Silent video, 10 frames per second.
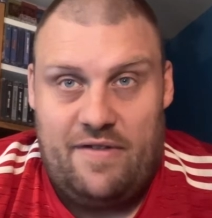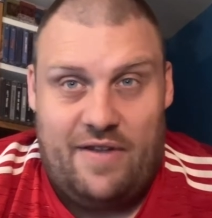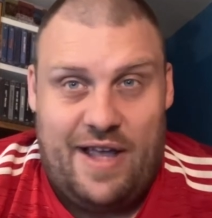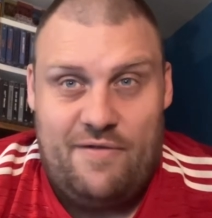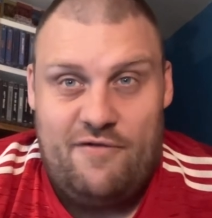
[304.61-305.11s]
So I
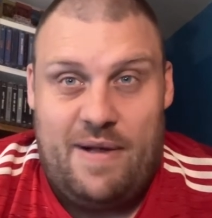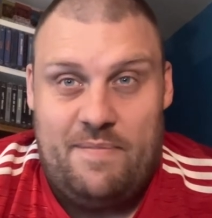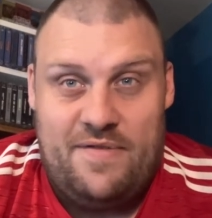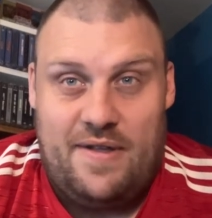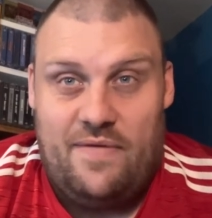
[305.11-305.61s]
have grabbed
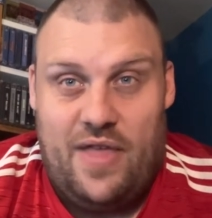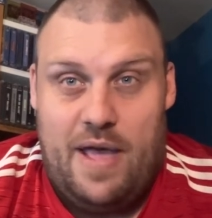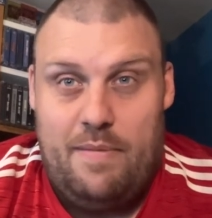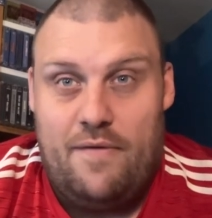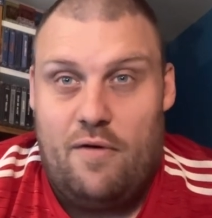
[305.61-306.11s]
stuff there
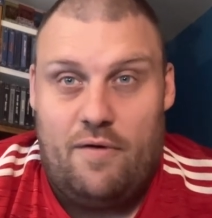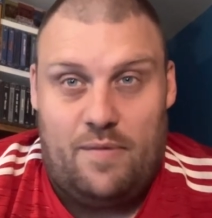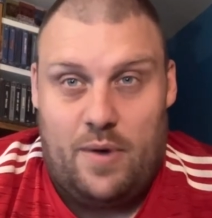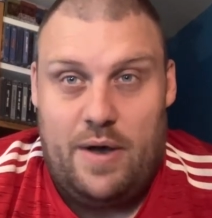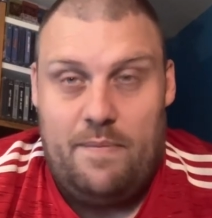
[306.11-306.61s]
before as
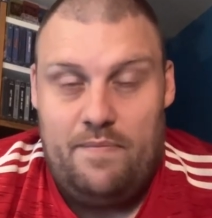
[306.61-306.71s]
well.